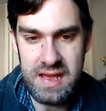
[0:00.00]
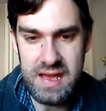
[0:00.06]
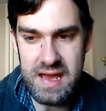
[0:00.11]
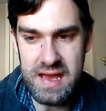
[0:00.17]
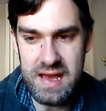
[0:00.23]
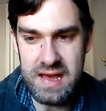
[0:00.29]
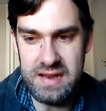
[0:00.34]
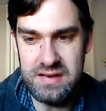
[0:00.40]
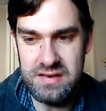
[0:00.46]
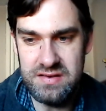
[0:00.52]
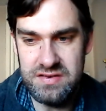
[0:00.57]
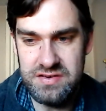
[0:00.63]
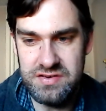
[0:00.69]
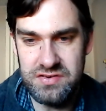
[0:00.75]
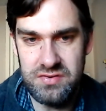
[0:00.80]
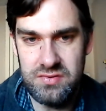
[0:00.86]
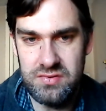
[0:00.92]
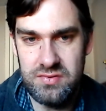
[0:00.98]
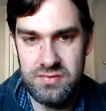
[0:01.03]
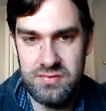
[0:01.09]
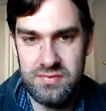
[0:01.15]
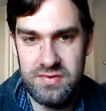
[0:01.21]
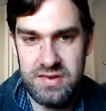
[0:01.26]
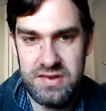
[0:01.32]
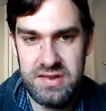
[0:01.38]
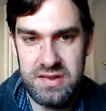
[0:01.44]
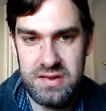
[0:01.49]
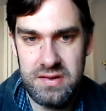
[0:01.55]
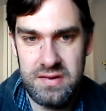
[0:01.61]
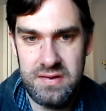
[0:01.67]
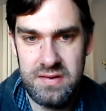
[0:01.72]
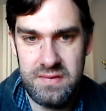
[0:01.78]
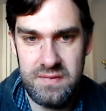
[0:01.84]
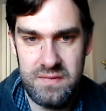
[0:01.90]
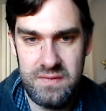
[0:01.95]
And Jules,
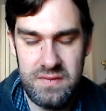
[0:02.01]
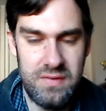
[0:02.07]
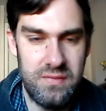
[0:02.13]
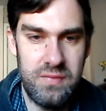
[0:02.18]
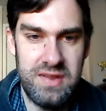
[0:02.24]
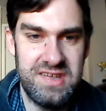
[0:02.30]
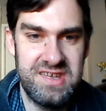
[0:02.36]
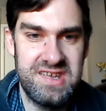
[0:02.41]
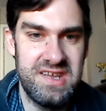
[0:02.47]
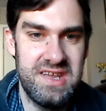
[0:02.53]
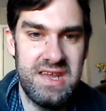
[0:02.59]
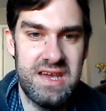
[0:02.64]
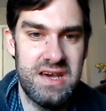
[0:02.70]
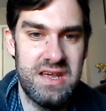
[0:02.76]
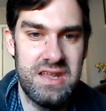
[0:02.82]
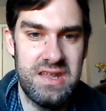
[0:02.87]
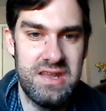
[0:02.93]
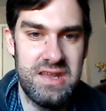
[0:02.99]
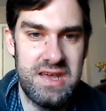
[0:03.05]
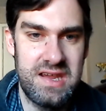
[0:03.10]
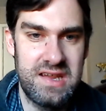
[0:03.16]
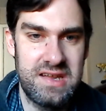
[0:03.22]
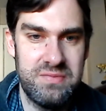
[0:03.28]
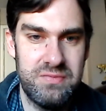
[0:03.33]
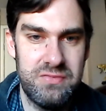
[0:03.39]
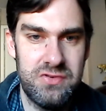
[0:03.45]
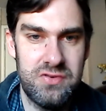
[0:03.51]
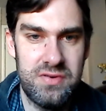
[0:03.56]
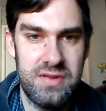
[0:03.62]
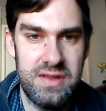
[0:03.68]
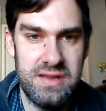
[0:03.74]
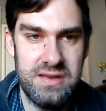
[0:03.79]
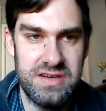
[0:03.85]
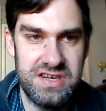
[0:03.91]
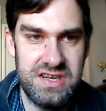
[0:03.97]
we see her the next
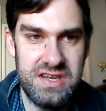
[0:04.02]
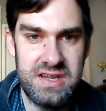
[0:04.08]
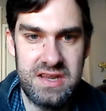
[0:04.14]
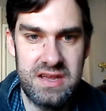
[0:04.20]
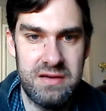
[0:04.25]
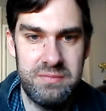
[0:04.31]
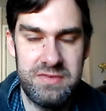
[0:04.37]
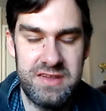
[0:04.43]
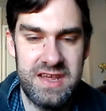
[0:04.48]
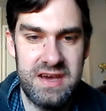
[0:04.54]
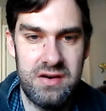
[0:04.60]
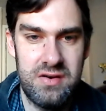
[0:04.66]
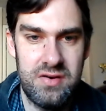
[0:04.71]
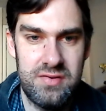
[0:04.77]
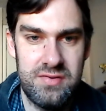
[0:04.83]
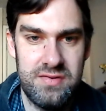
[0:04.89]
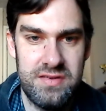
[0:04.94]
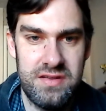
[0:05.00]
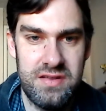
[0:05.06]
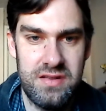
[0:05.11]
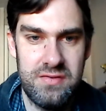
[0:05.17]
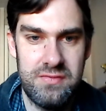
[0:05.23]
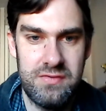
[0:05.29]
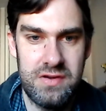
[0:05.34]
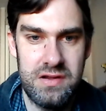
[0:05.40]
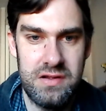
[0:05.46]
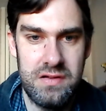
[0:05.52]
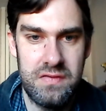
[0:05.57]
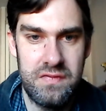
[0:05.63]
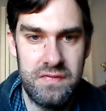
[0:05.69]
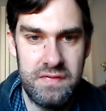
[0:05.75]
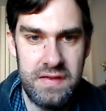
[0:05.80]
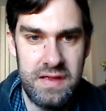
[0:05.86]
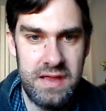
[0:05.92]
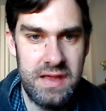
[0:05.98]
morning. She comes out onto the
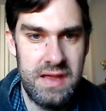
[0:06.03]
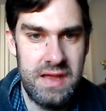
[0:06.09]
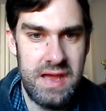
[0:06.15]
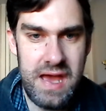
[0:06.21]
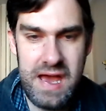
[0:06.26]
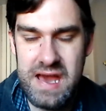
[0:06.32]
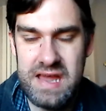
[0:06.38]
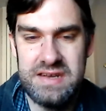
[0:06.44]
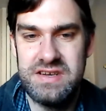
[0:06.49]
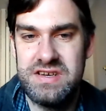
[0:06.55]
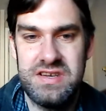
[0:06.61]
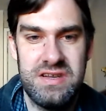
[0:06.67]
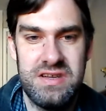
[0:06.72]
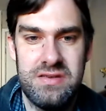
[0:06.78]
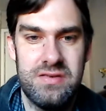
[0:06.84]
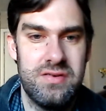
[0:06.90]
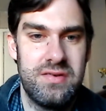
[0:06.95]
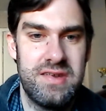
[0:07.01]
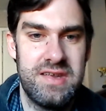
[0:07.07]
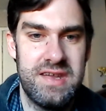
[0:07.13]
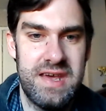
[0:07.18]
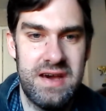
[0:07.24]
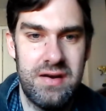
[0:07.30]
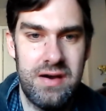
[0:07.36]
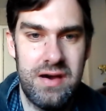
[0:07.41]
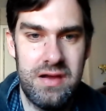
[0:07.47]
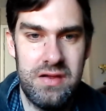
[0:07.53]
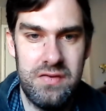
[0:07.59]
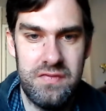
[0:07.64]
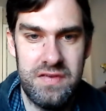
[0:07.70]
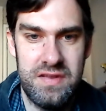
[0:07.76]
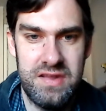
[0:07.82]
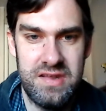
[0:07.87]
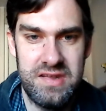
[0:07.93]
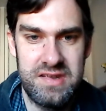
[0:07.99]
roof, and she looks out
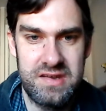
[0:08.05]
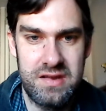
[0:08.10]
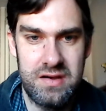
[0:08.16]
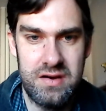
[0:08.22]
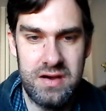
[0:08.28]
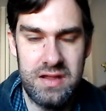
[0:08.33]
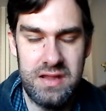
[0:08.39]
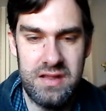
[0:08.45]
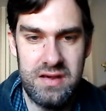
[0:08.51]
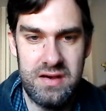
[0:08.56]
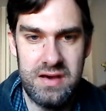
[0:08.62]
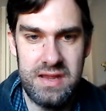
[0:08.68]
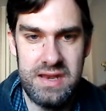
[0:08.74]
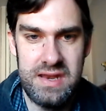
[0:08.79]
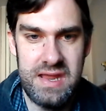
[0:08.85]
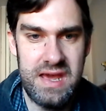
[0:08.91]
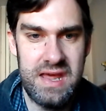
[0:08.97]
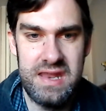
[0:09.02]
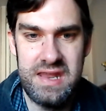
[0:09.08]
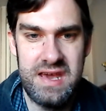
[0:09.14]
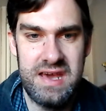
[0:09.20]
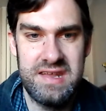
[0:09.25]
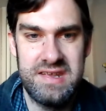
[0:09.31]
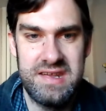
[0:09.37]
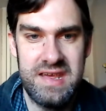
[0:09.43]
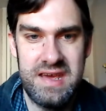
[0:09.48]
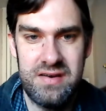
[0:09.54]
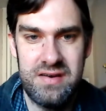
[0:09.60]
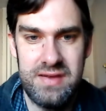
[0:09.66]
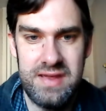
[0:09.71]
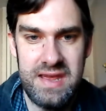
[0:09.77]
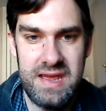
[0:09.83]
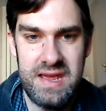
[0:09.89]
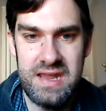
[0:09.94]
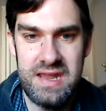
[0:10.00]
over the skyline, and that's how
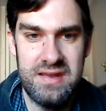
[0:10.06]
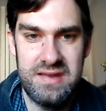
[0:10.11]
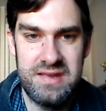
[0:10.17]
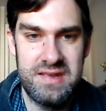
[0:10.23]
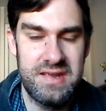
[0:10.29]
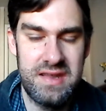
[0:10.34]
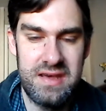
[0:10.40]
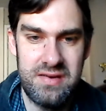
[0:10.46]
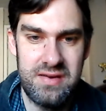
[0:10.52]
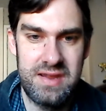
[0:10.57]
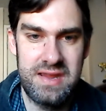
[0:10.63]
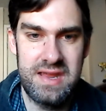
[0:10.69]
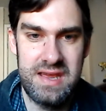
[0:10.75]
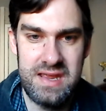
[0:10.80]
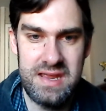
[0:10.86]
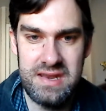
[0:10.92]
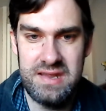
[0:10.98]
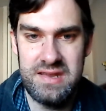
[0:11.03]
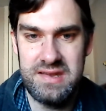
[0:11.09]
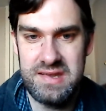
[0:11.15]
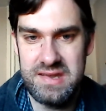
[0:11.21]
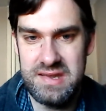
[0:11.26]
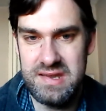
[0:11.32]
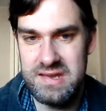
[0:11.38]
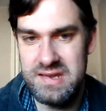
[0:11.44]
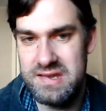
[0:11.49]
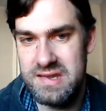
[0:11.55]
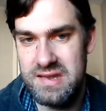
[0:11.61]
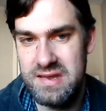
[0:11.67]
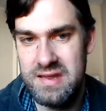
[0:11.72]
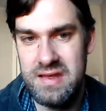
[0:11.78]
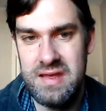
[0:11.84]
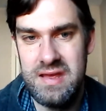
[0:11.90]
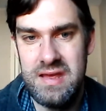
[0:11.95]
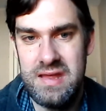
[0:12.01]
it ends. So again, it's this
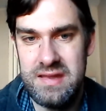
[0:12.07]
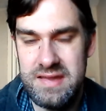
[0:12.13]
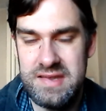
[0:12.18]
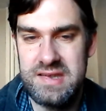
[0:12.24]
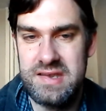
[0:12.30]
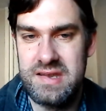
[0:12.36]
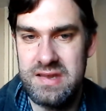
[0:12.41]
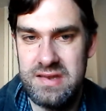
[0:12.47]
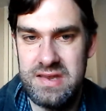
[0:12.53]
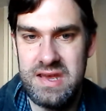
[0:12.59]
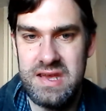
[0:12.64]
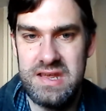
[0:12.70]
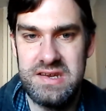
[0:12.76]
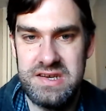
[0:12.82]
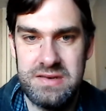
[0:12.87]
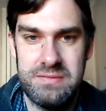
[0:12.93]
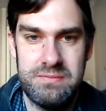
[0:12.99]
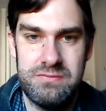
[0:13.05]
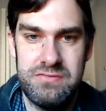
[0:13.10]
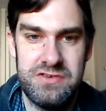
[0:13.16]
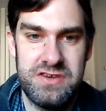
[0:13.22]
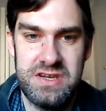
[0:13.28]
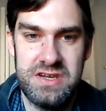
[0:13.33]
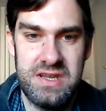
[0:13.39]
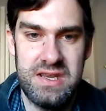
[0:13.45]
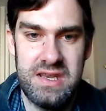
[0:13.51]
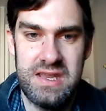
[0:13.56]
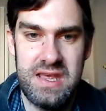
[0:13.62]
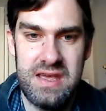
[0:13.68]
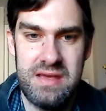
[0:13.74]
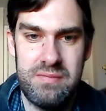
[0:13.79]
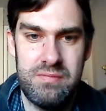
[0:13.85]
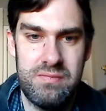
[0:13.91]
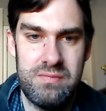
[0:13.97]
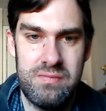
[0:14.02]
connection between
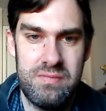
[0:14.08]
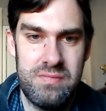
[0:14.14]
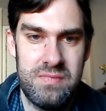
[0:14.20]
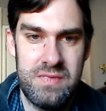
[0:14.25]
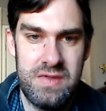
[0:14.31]
them.